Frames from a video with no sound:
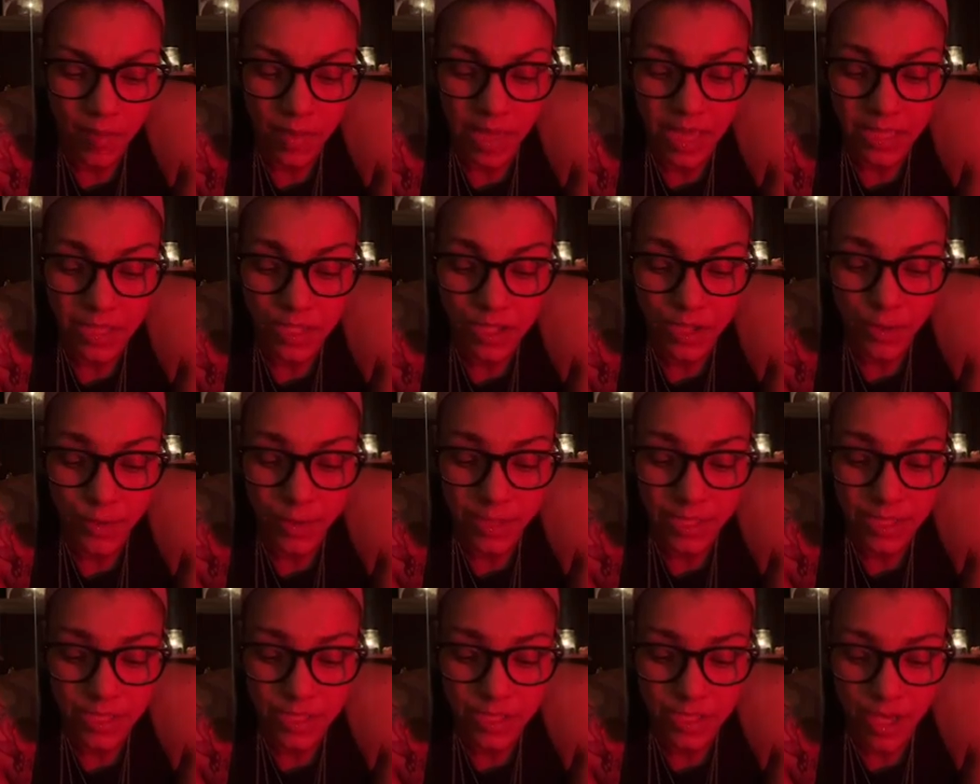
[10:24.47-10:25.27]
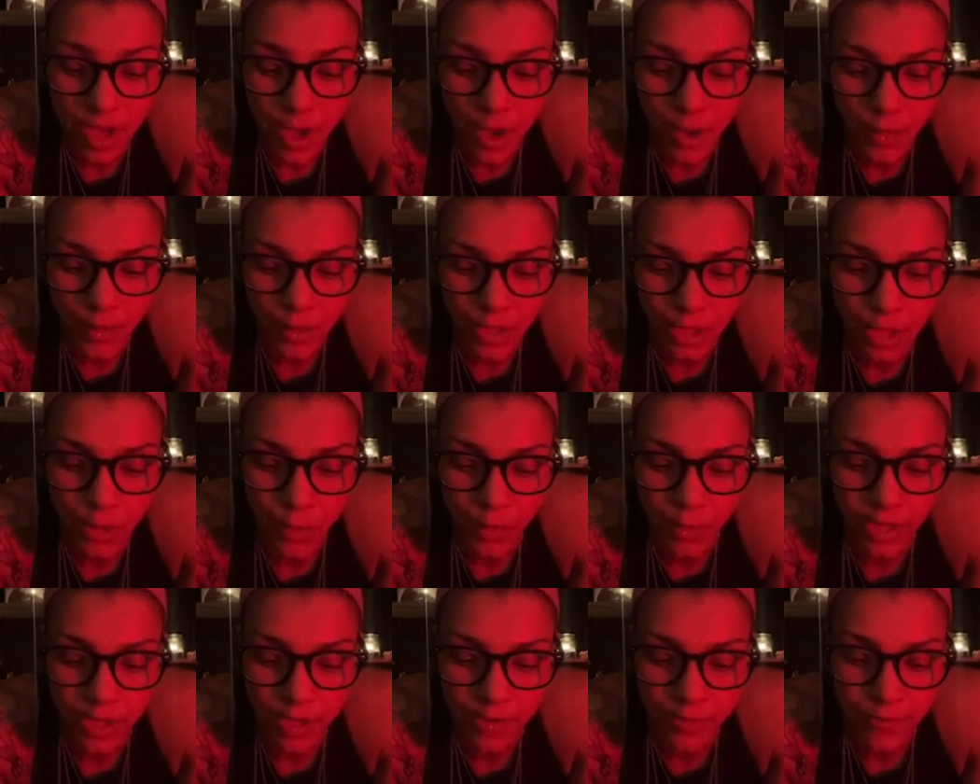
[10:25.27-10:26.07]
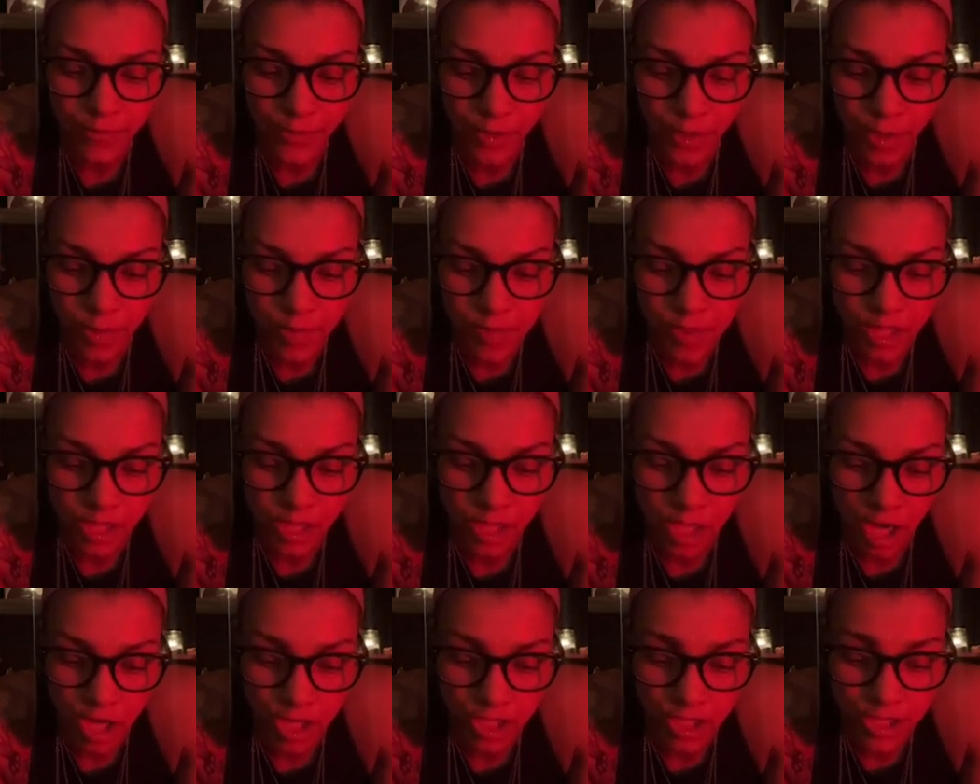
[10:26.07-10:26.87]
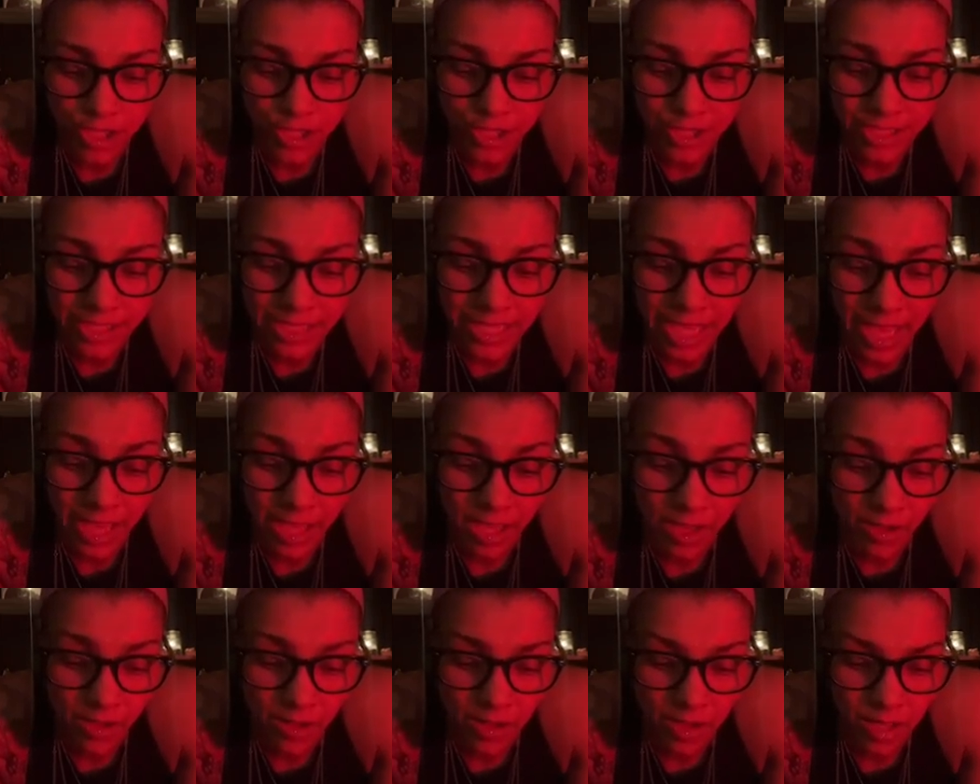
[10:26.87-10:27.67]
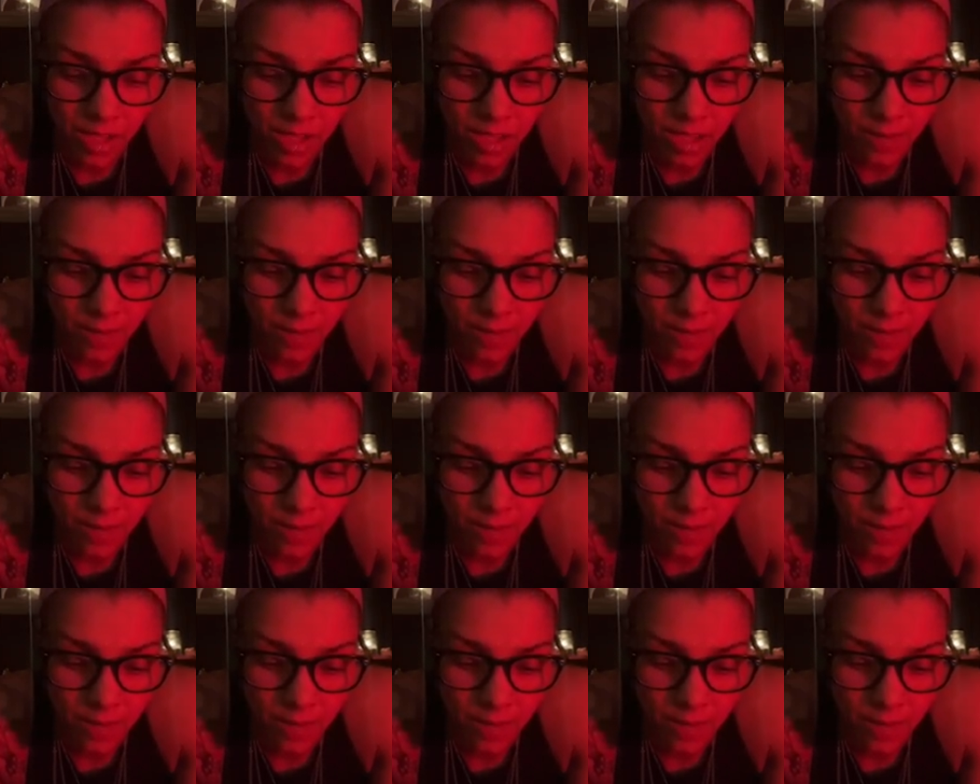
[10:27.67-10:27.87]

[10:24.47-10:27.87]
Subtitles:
By doing so, you reaffirm the larger scale.